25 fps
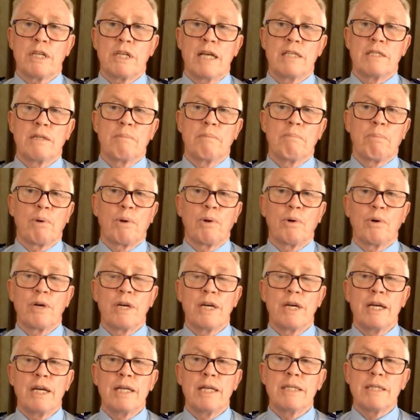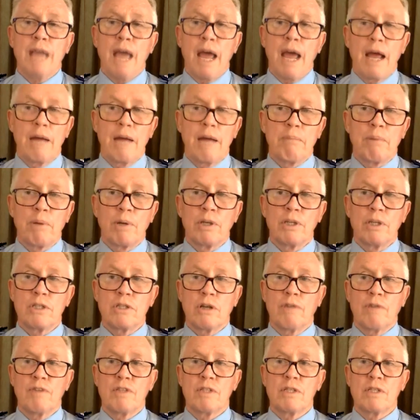has employees and police
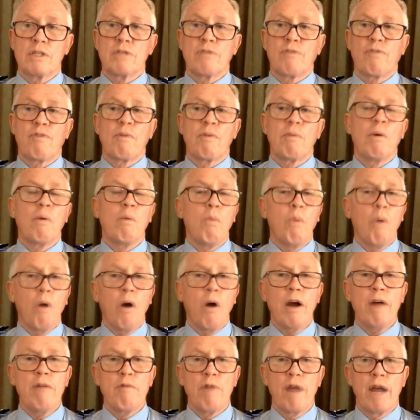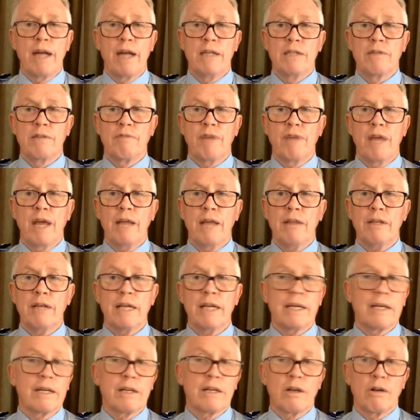officers from a wide range of
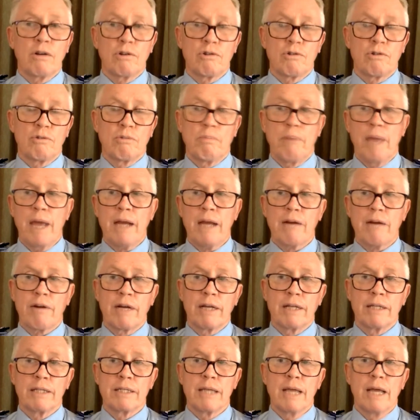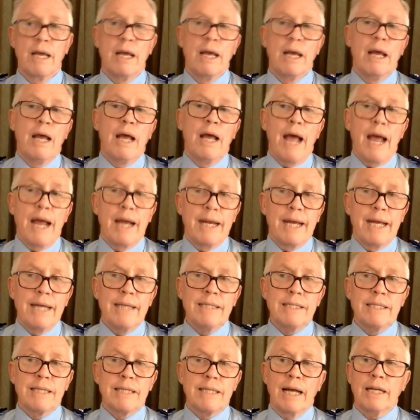ethnic and cultural backgrounds, and
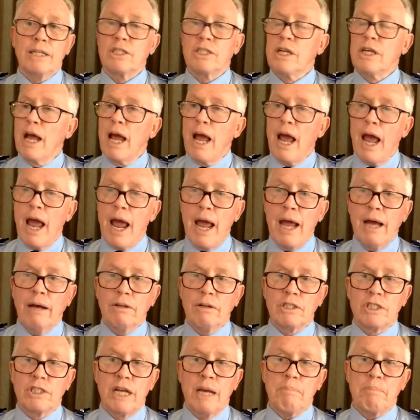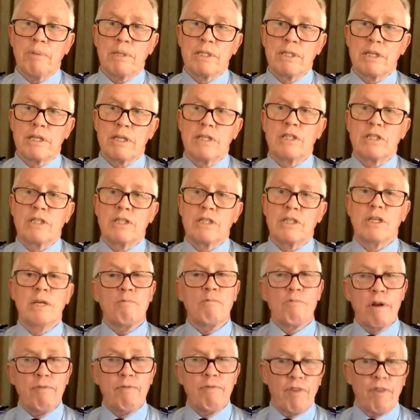as such, our chaplaincy
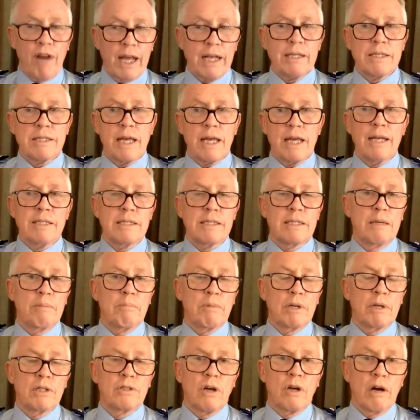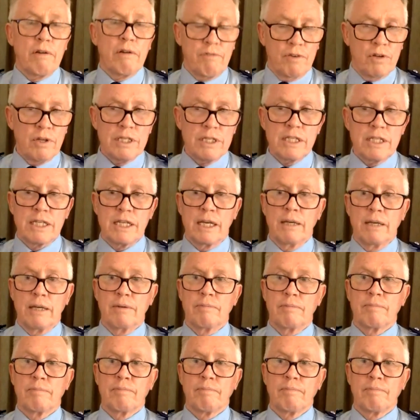team reflects a similar diversity.